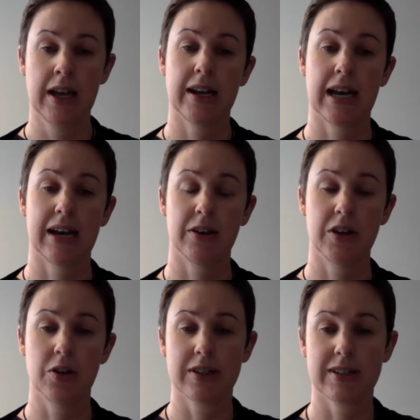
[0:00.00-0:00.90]
Now,
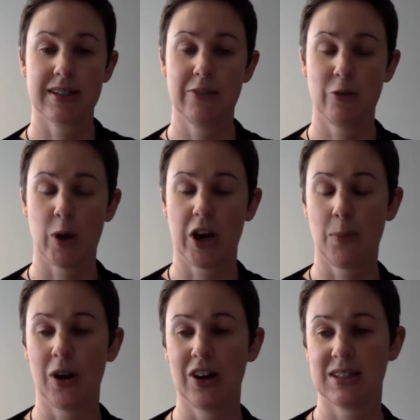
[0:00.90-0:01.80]
you can see from a
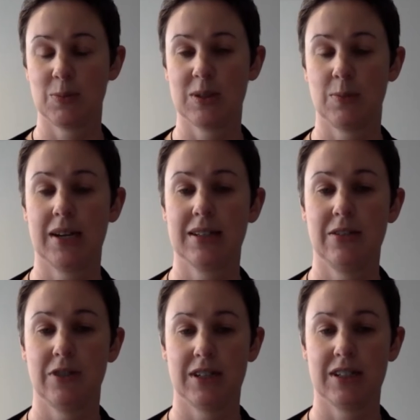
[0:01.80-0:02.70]
compliance
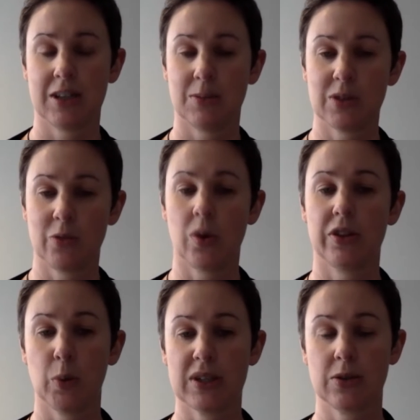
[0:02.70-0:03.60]
perspective and in terms of what
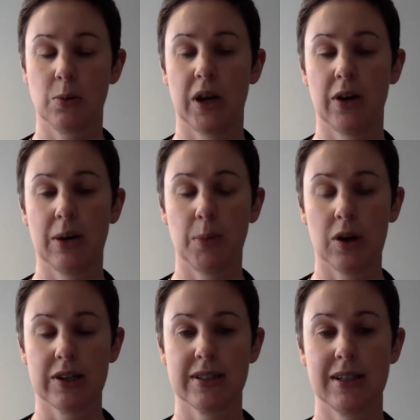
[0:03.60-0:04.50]
the whistleblowing
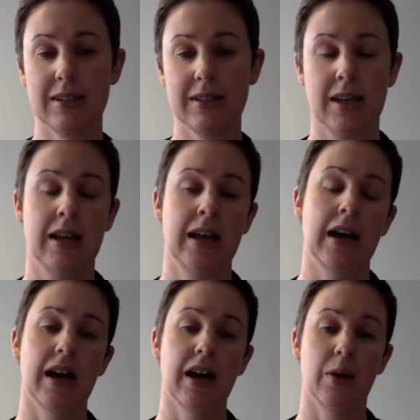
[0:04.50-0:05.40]
policies
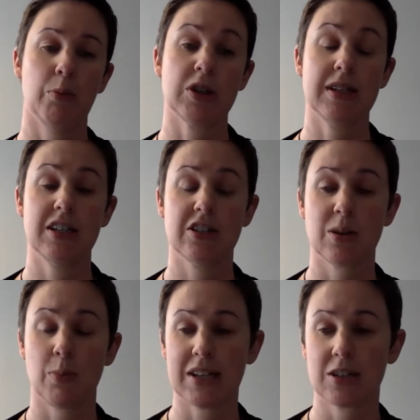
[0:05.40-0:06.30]
and procedures are
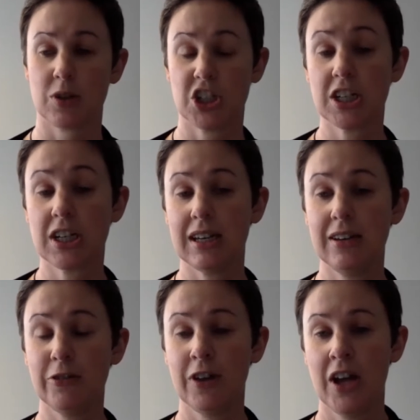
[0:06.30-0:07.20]
meant to
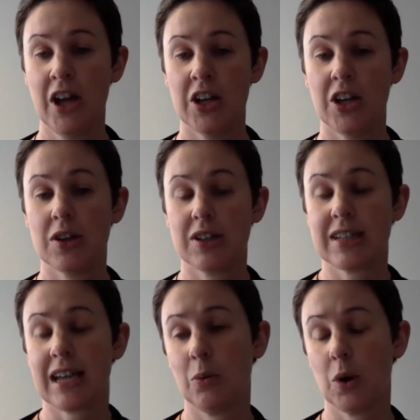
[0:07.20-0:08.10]
achieve, you can
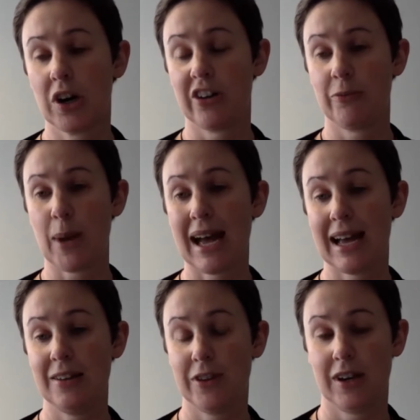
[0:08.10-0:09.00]
tell what kind of
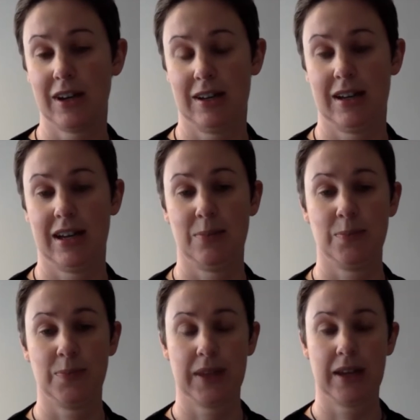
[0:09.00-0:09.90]
behavioural